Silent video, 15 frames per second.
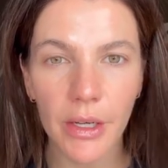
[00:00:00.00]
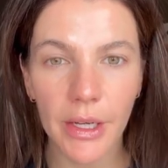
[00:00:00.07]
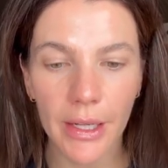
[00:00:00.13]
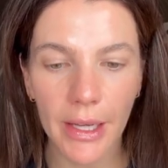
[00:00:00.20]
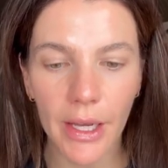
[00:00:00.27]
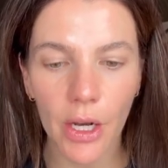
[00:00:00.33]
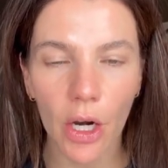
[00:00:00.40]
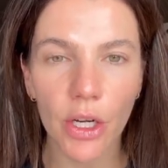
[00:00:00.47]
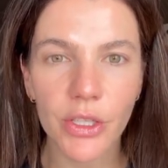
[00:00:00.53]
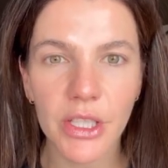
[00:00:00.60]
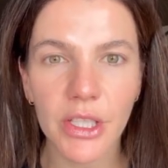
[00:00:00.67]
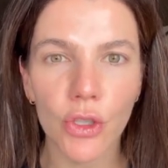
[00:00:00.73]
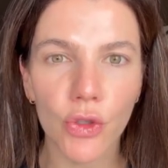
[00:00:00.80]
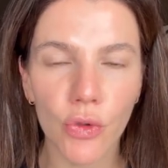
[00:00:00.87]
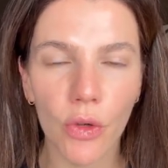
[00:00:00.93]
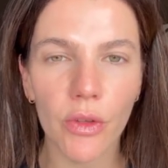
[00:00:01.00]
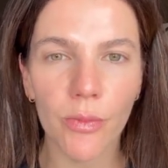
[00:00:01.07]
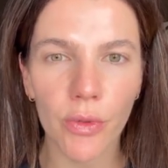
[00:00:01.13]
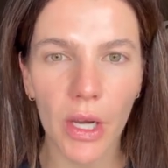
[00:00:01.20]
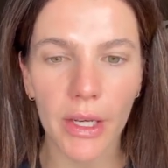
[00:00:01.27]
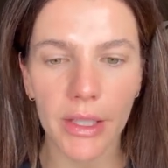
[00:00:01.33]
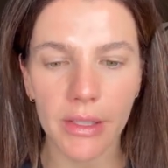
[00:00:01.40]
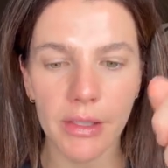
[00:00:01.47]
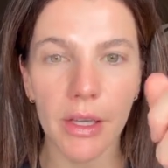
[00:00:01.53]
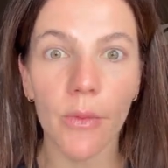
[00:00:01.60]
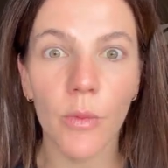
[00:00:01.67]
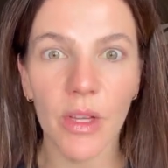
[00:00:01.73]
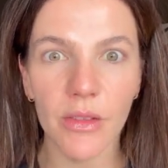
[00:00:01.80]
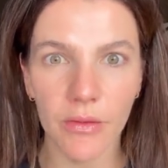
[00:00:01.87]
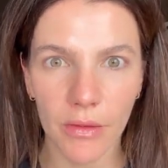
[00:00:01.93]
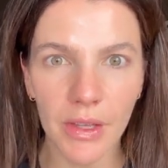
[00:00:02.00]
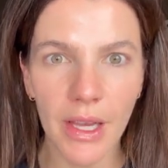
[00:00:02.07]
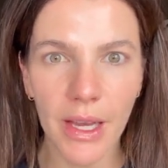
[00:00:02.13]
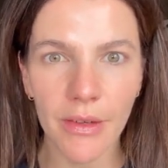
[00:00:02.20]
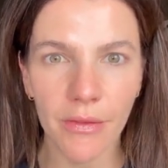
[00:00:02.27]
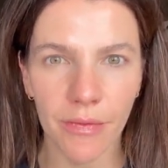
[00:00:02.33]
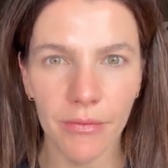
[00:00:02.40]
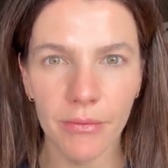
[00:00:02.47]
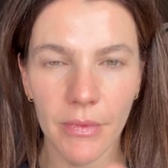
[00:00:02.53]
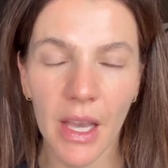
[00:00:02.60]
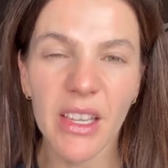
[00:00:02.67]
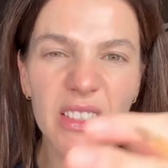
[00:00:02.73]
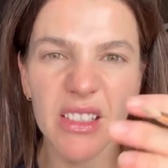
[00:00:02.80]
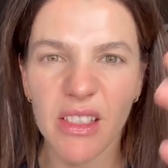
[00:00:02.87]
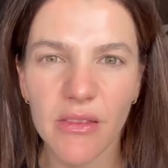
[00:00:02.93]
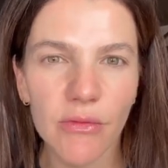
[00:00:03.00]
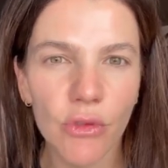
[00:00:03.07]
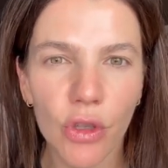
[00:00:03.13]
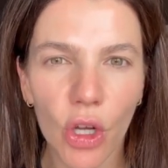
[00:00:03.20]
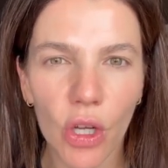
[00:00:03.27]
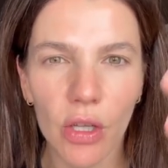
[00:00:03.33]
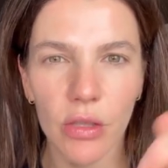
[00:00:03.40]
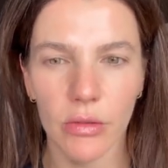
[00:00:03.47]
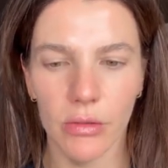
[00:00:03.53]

and again, hard to control the product and what the end look